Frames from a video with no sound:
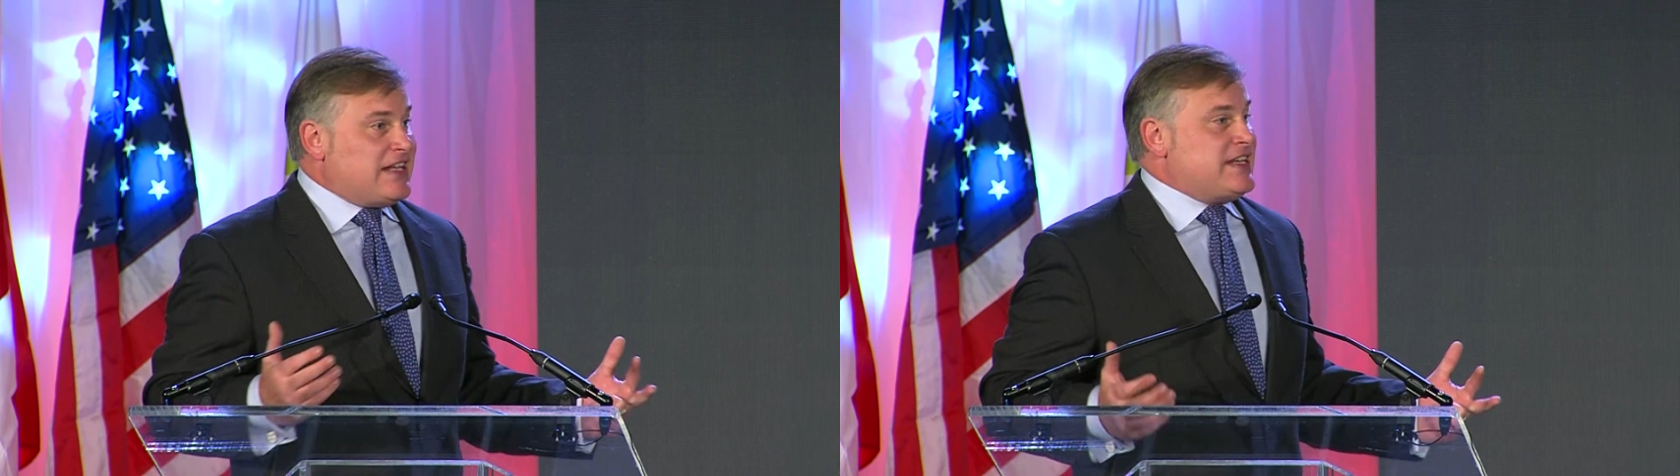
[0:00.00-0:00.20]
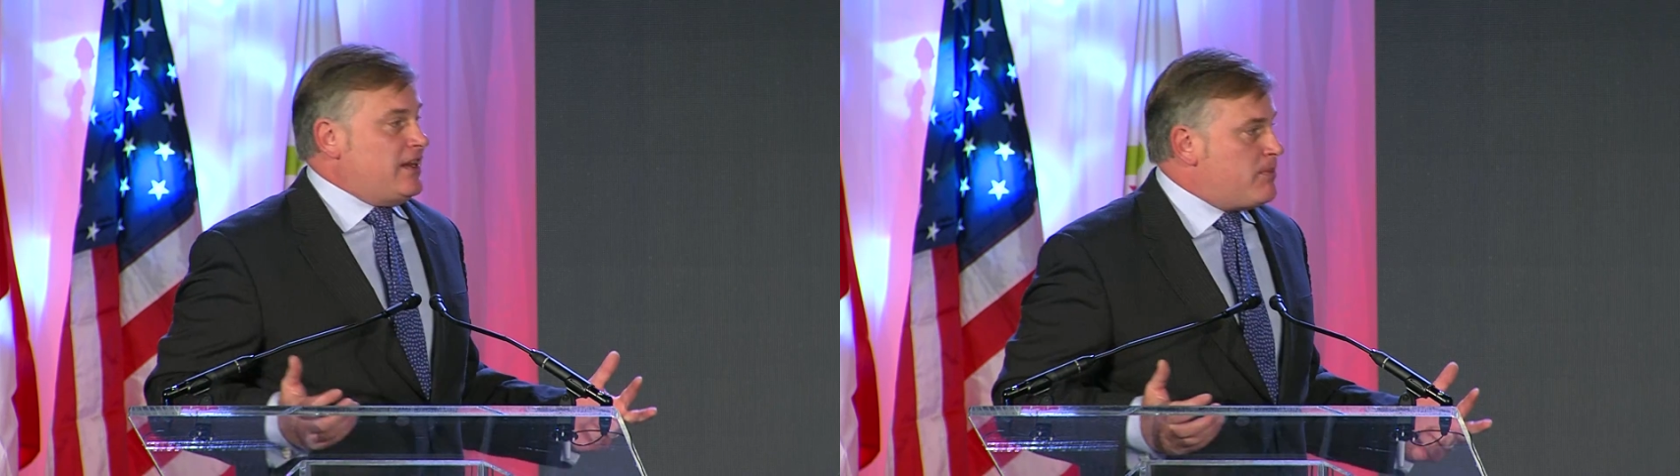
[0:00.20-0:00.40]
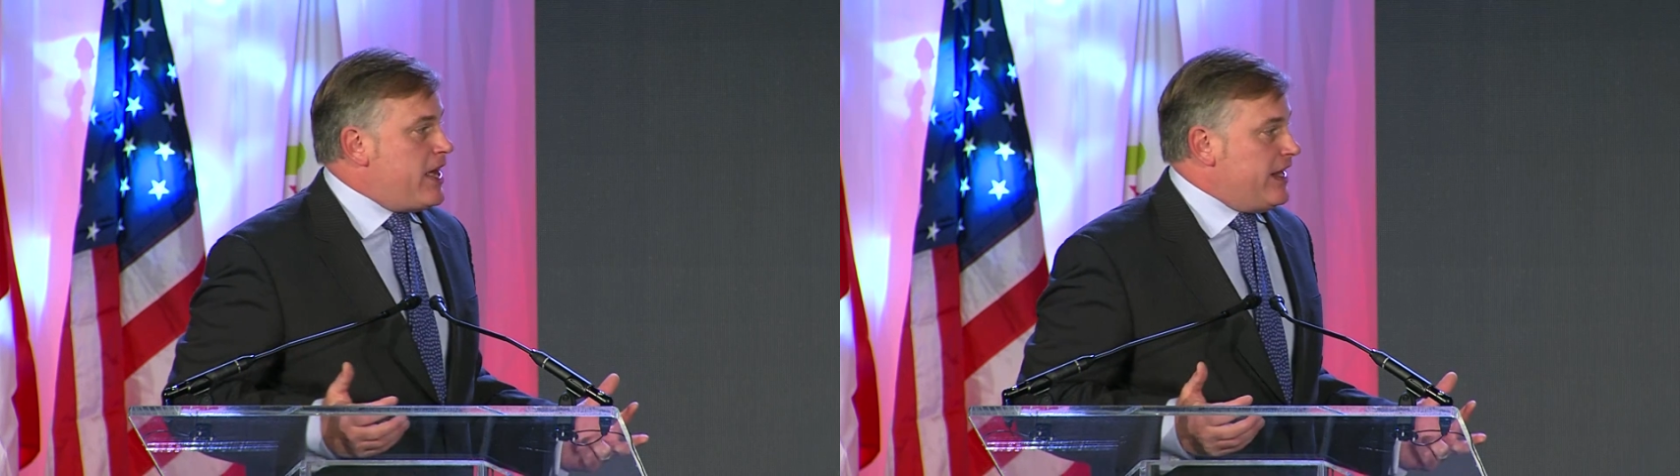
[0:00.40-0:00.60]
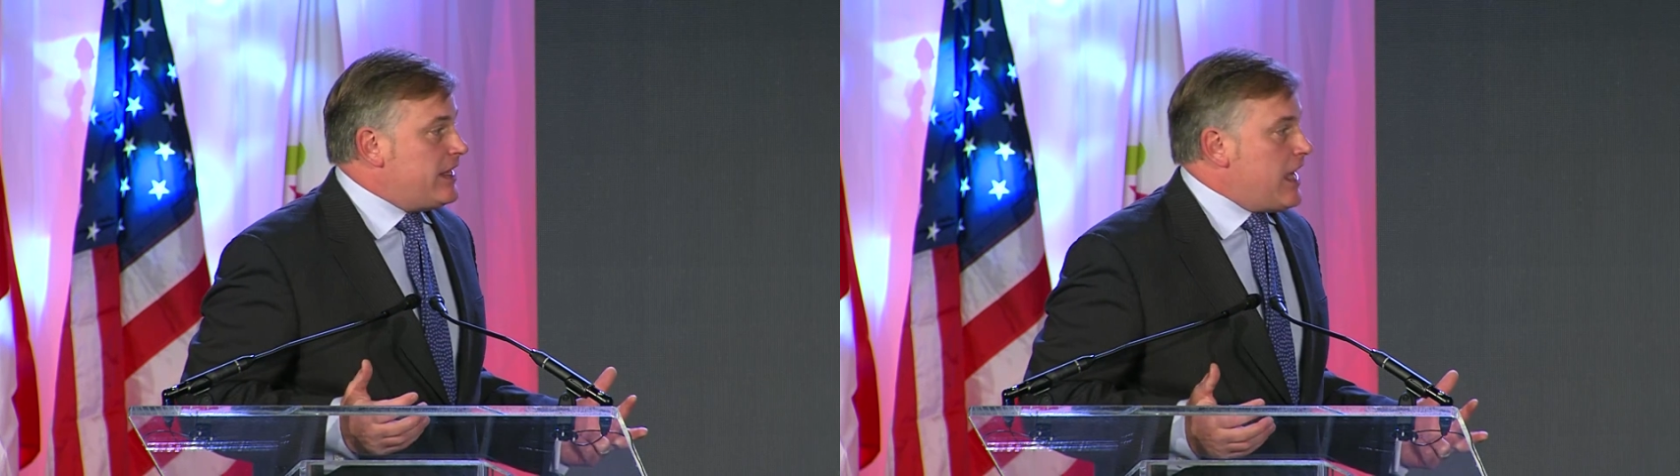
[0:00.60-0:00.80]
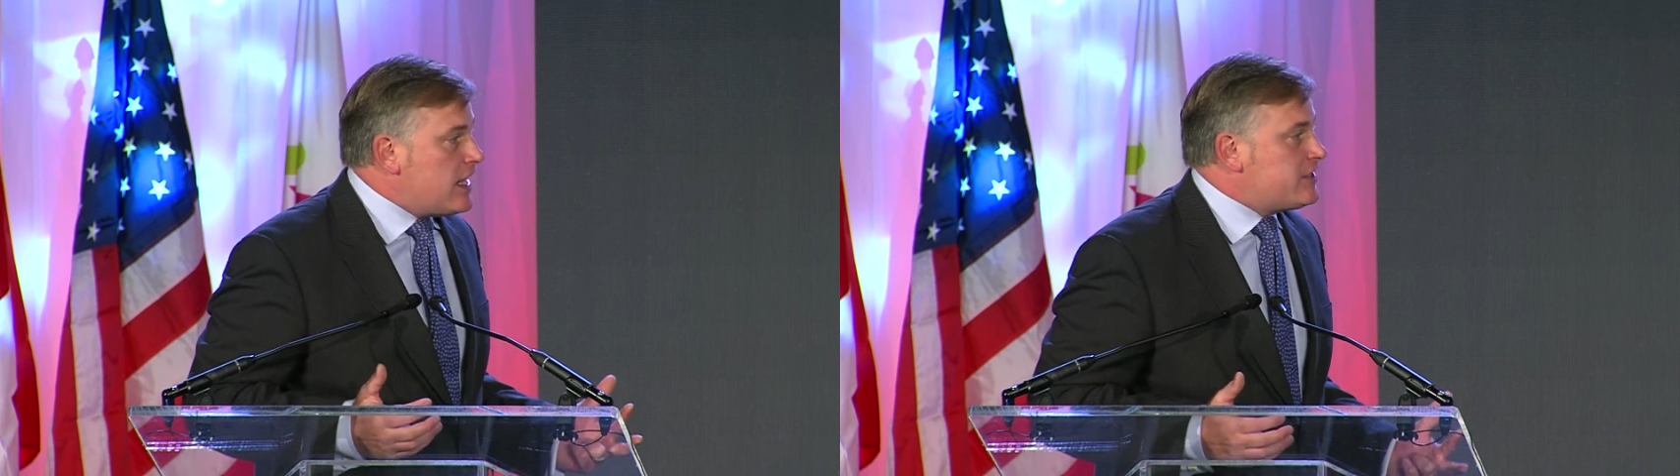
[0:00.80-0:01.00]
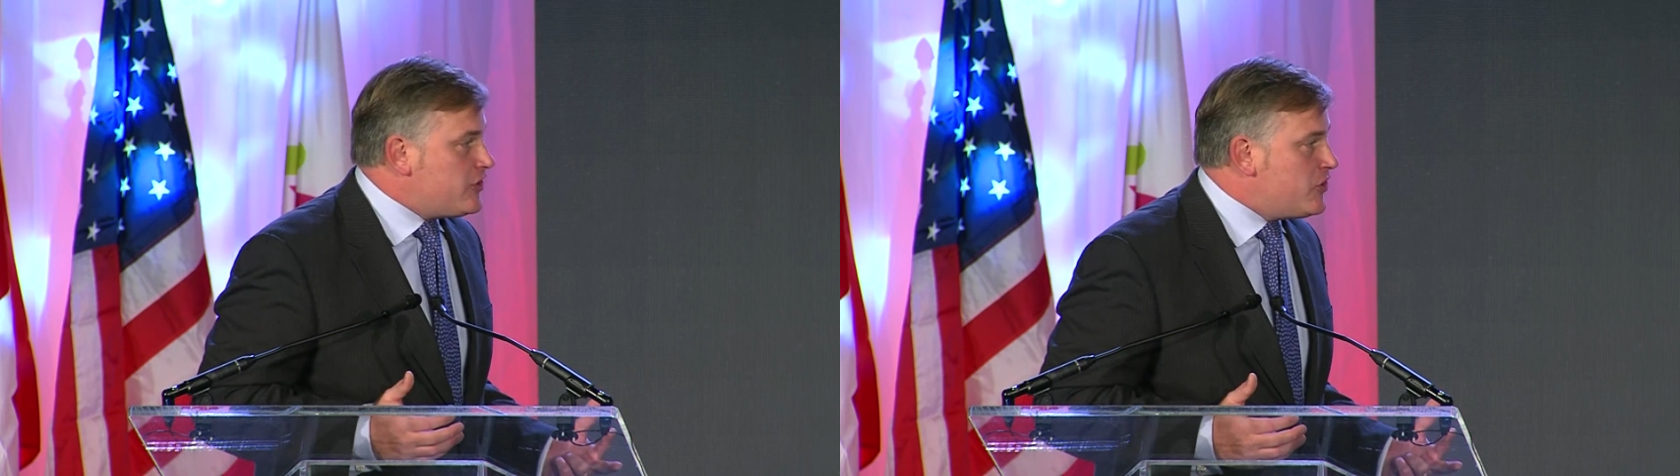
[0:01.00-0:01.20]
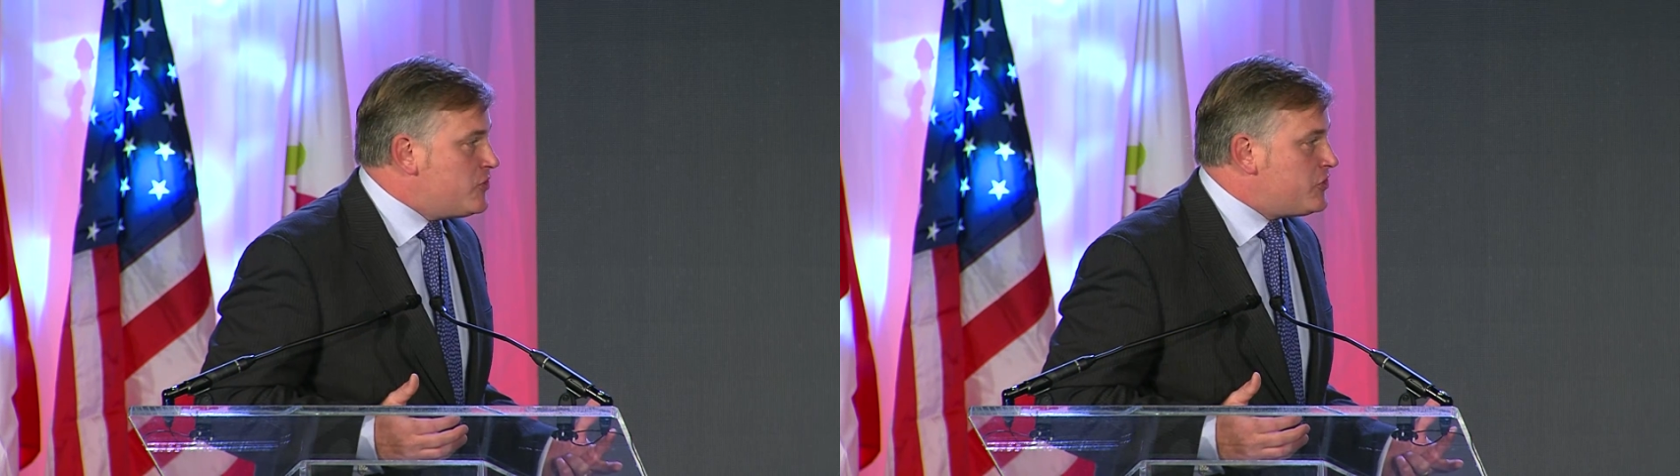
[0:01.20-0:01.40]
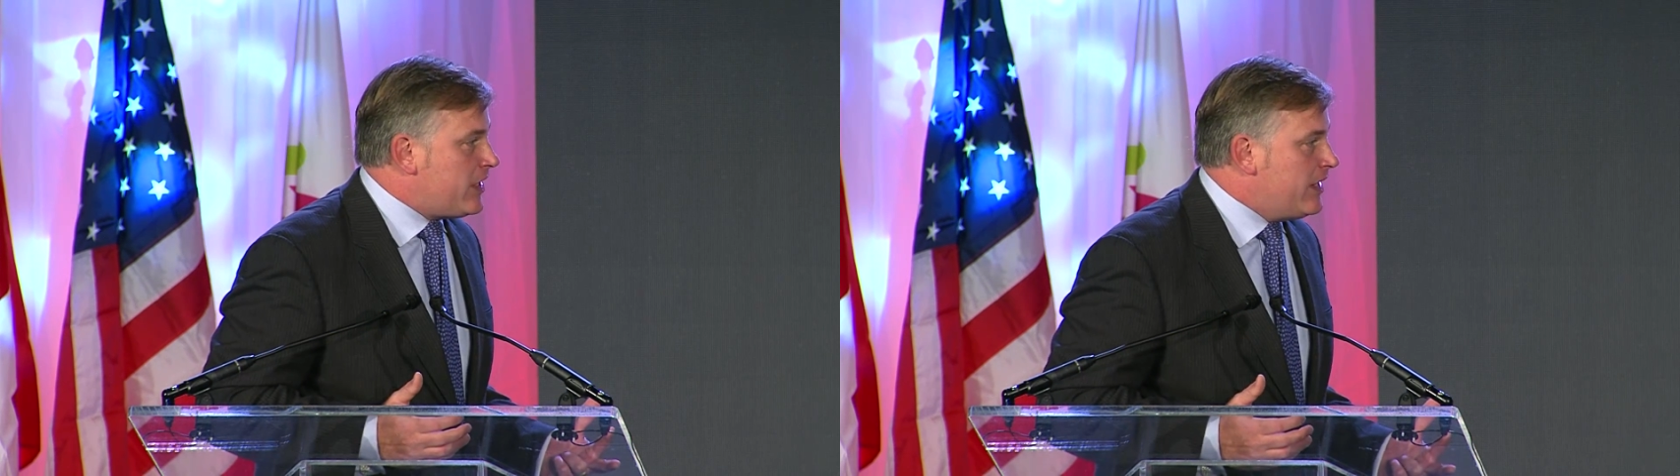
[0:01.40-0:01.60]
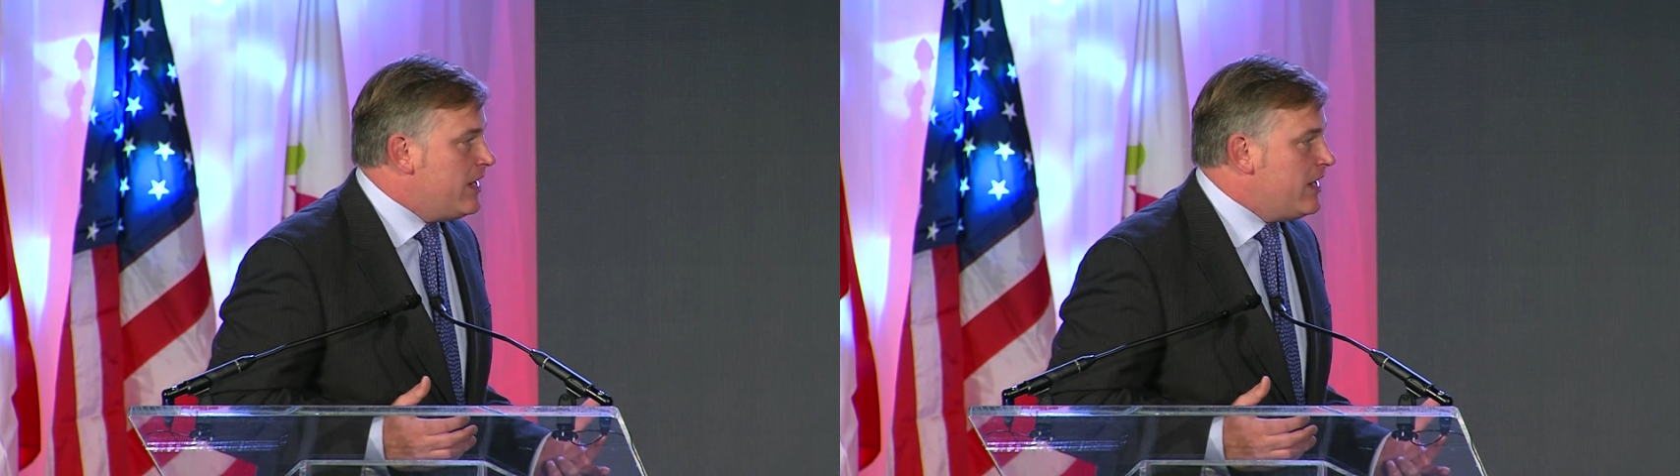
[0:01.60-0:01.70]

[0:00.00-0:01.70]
celebrating the Constitution.